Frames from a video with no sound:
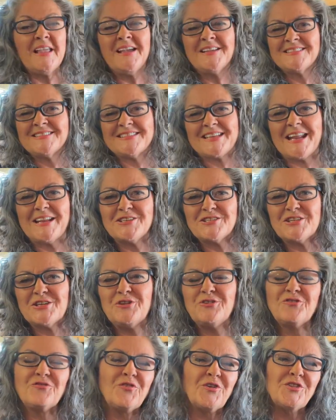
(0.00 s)
Stay
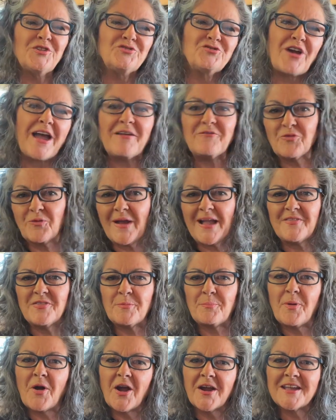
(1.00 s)
tuned for the drive around the
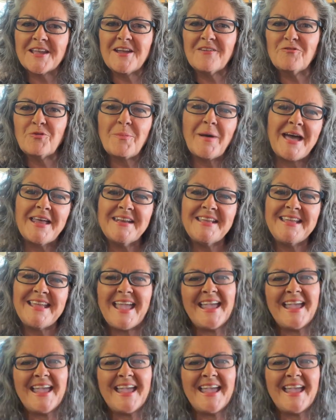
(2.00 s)
park, everybody,